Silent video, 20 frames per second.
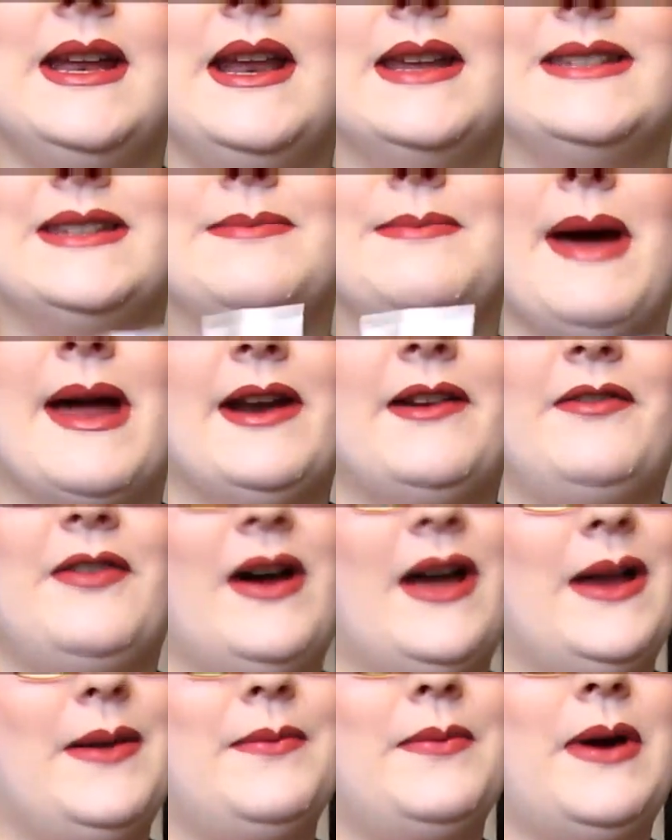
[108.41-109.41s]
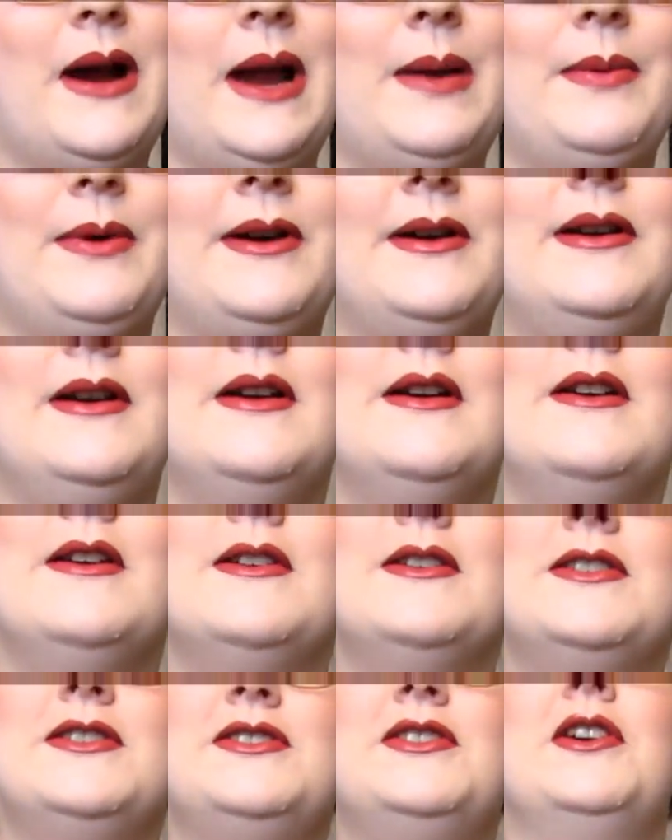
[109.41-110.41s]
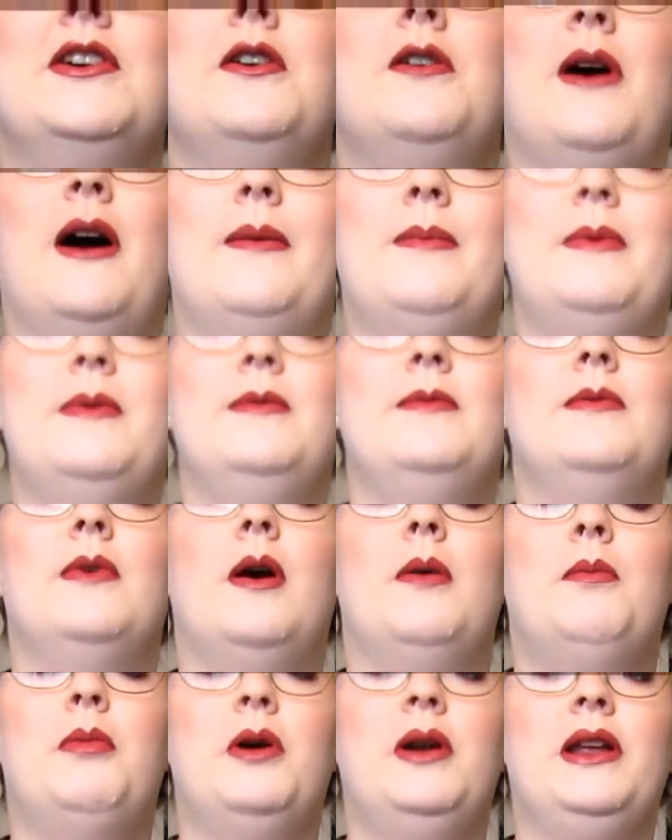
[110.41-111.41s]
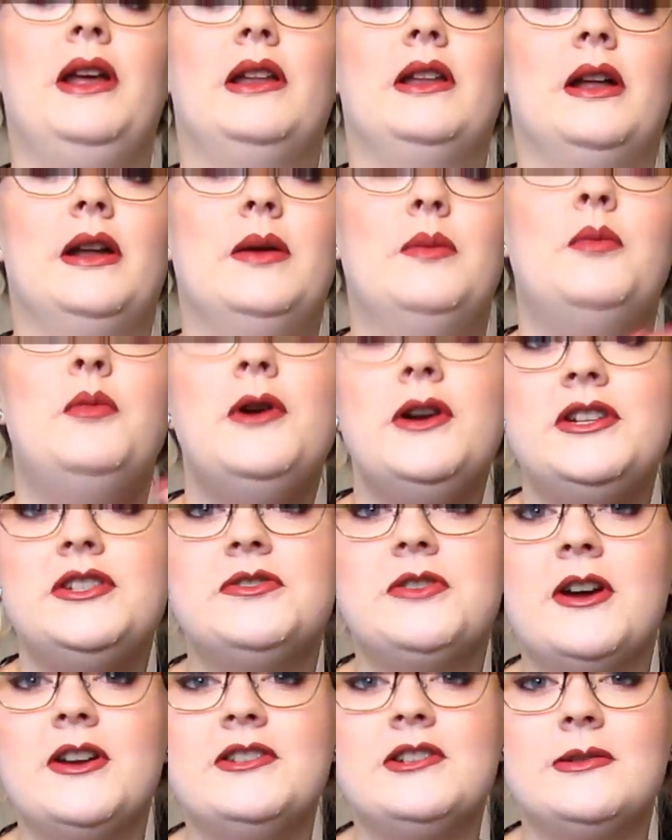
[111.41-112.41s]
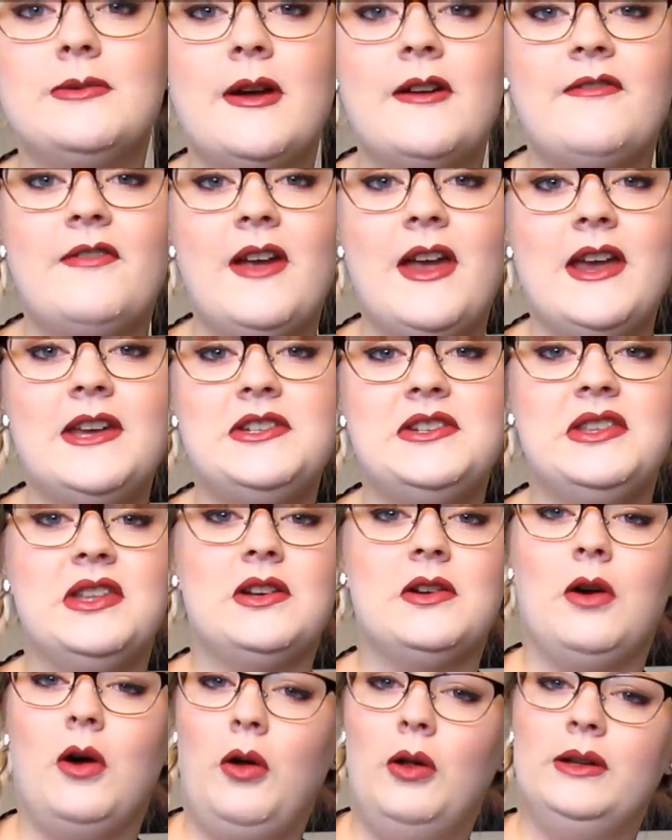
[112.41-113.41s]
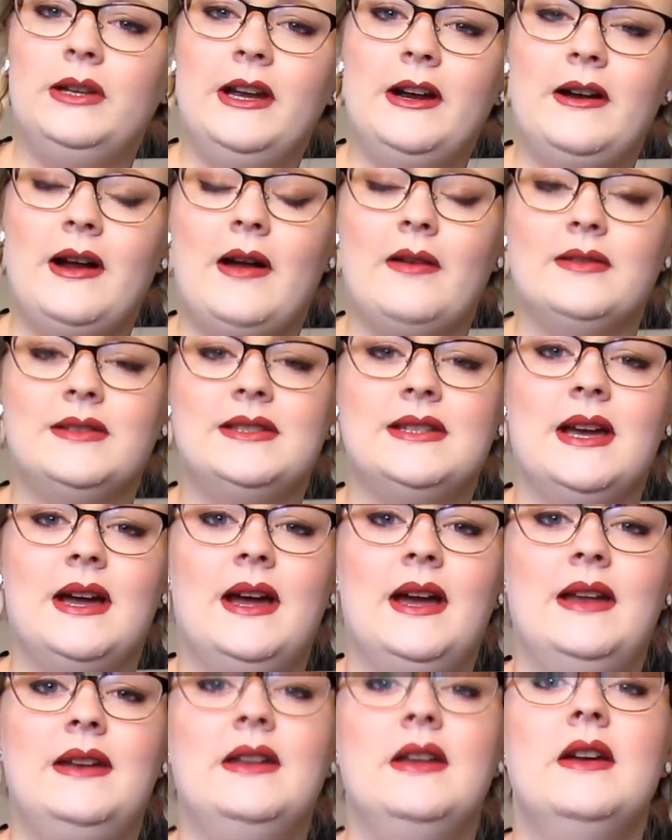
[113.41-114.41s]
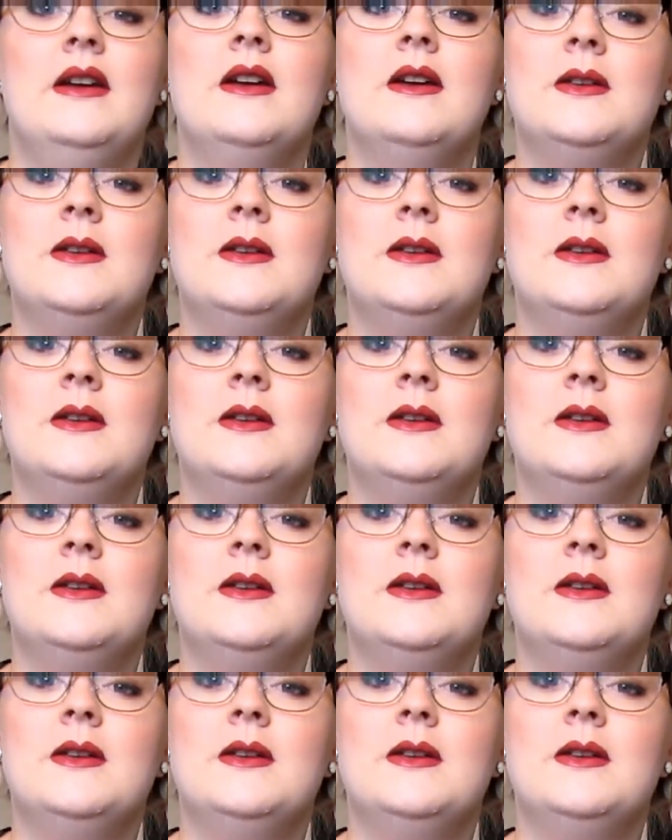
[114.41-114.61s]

and it's a mattifying primer. So I've been putting a lot of moisturizer on my face, the cold air outside.